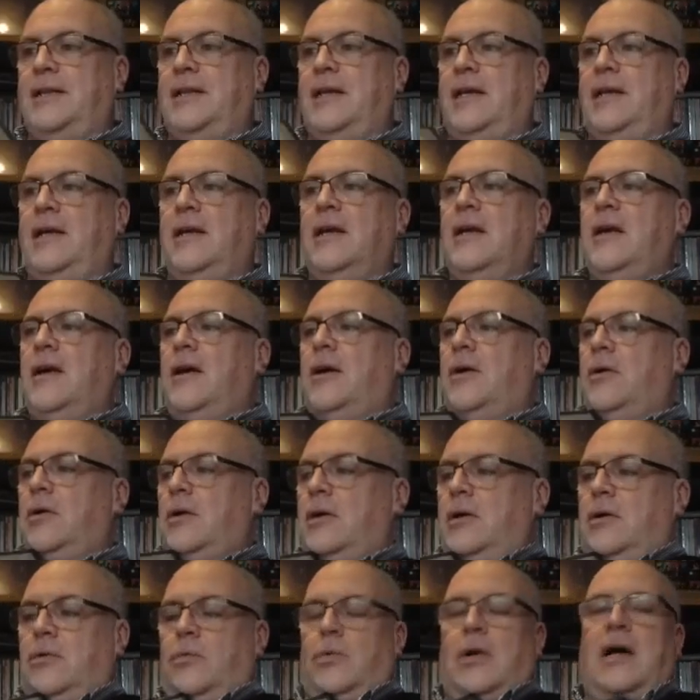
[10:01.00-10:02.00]
the,
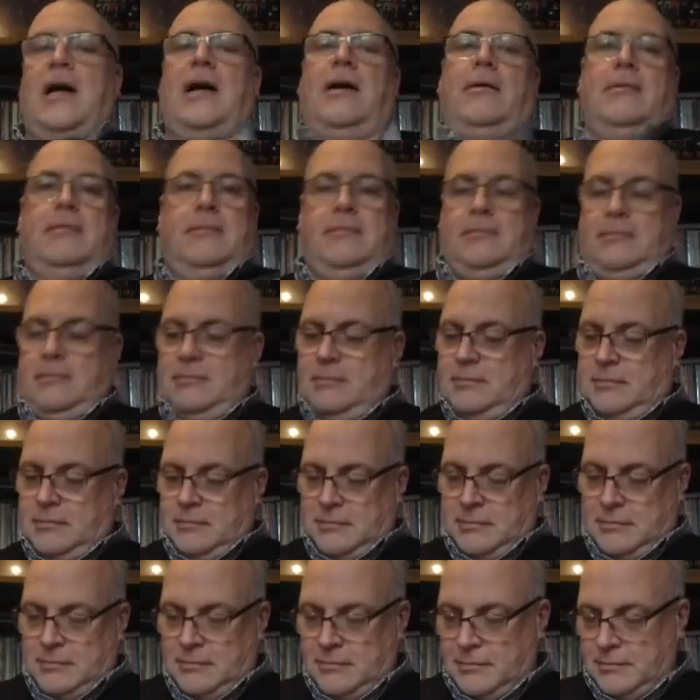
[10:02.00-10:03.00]
oh wow,
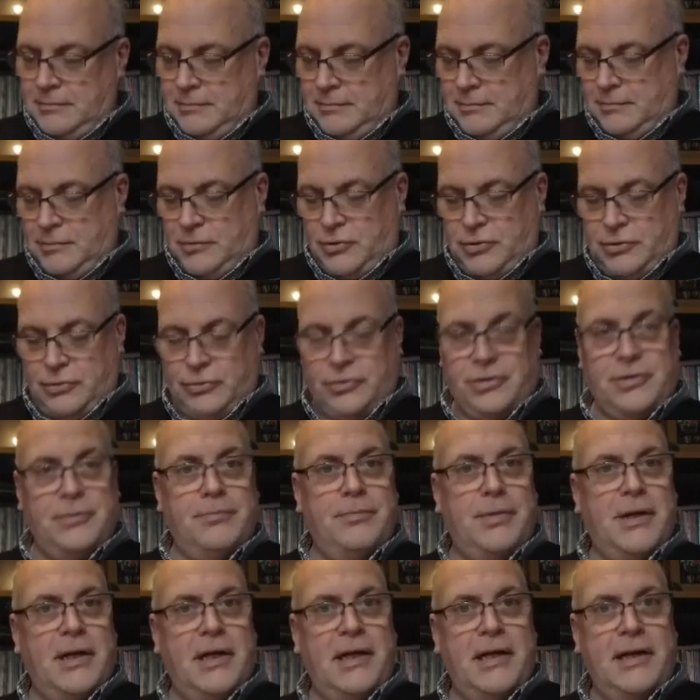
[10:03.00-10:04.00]
George and
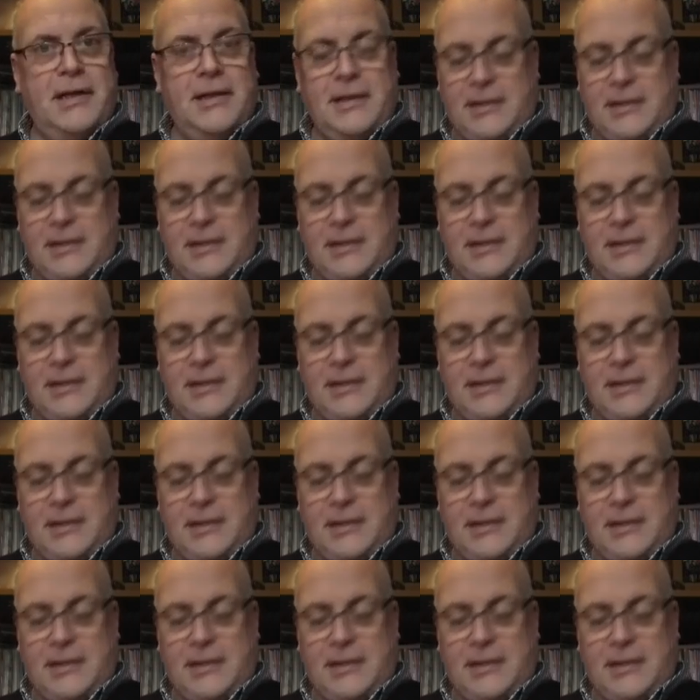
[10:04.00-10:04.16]
Billy.